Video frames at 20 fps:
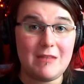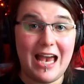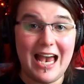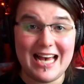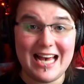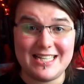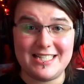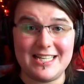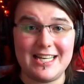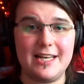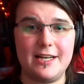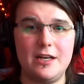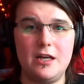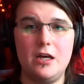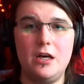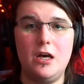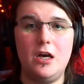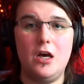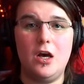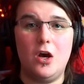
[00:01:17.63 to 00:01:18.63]
As
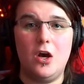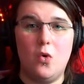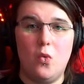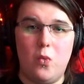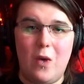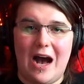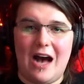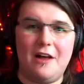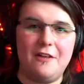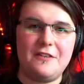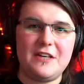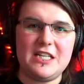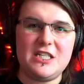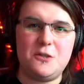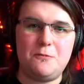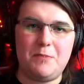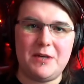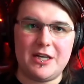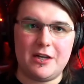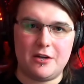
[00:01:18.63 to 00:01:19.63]
in, while
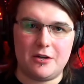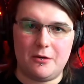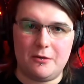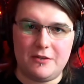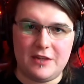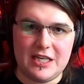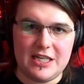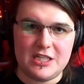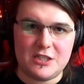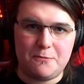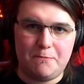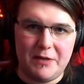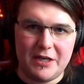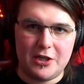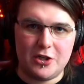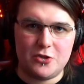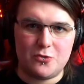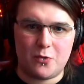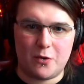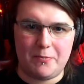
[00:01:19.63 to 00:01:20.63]
these, beer, these
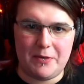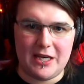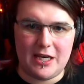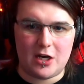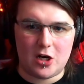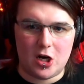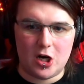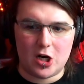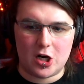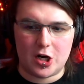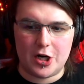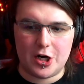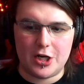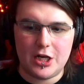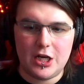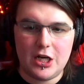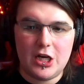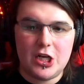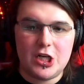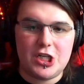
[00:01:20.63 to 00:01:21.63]
bills were being
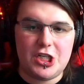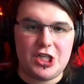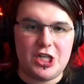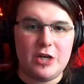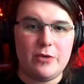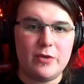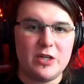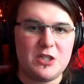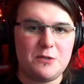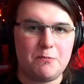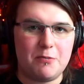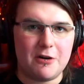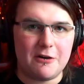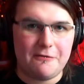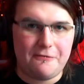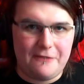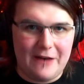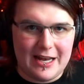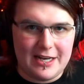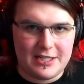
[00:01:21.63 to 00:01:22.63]
heard, she was
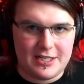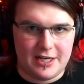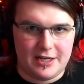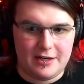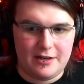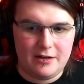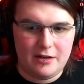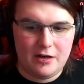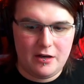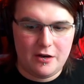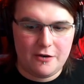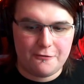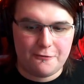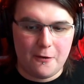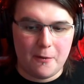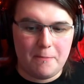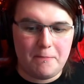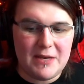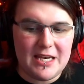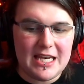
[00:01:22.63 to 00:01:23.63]
prevented
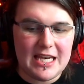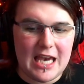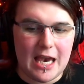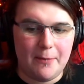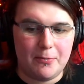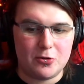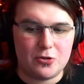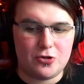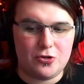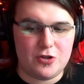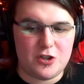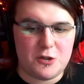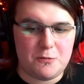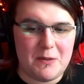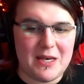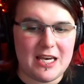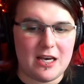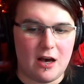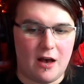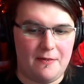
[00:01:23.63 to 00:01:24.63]
from being able to
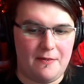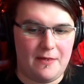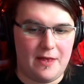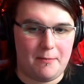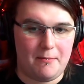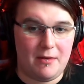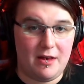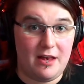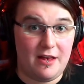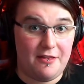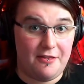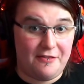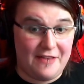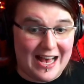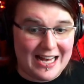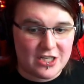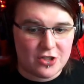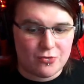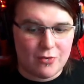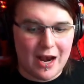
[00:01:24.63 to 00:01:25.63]
speak on them.
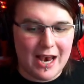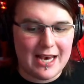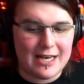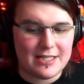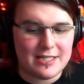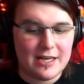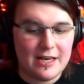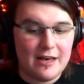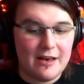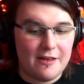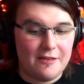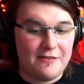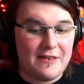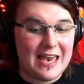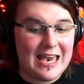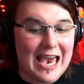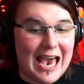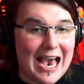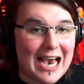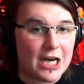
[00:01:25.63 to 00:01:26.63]
That's right,
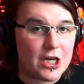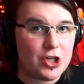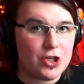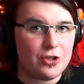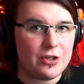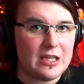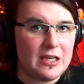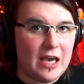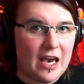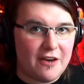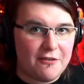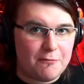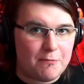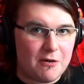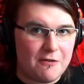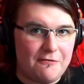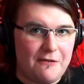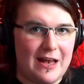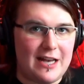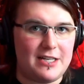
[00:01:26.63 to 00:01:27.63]
they actually have
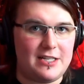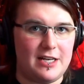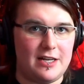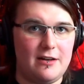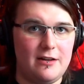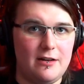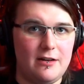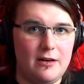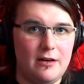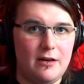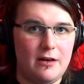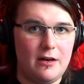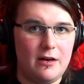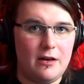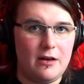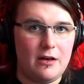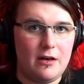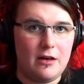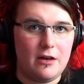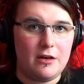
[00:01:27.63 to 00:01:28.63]
prevented
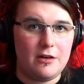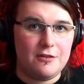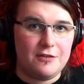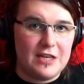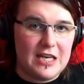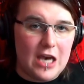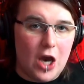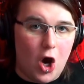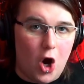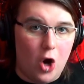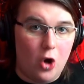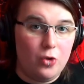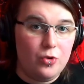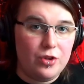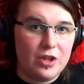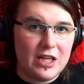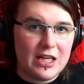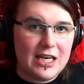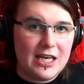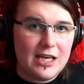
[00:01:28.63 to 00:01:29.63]
the
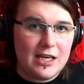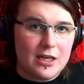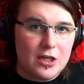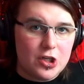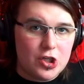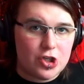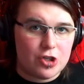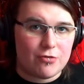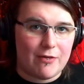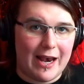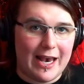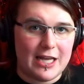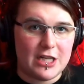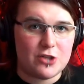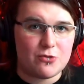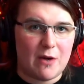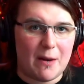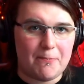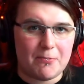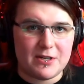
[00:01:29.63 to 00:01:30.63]
only
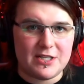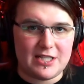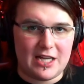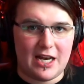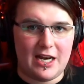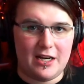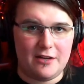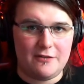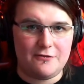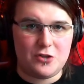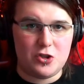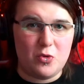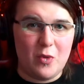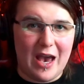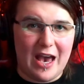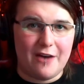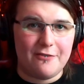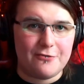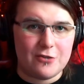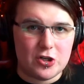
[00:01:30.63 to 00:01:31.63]
trans representative to
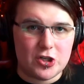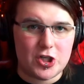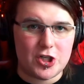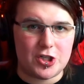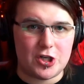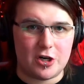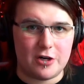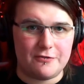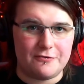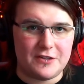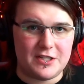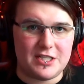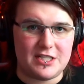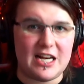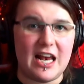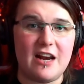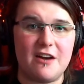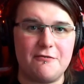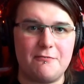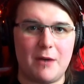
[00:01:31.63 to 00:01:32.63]
ever serve the
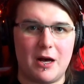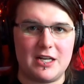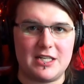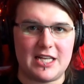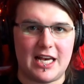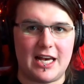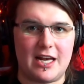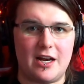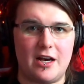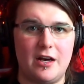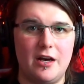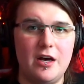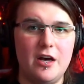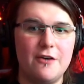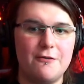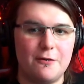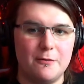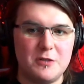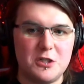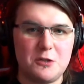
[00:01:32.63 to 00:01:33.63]
state of Montana
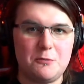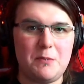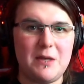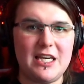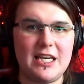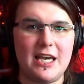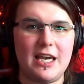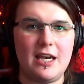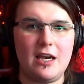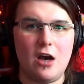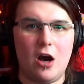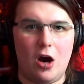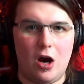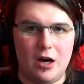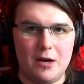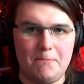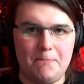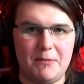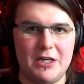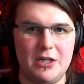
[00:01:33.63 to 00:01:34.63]
from speaking
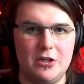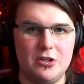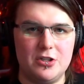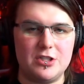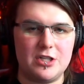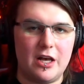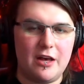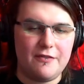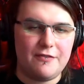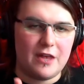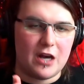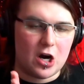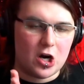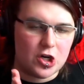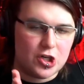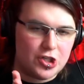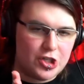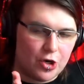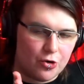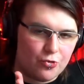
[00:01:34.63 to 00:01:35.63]
on bills that
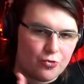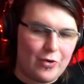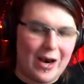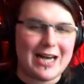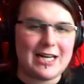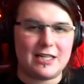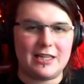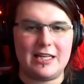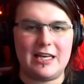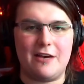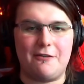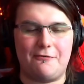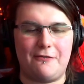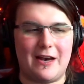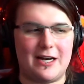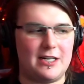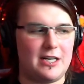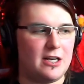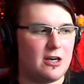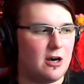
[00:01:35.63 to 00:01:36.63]
are directly
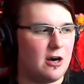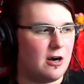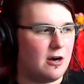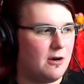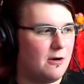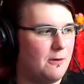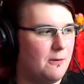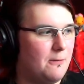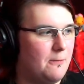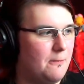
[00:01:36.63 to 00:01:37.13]
affecting her.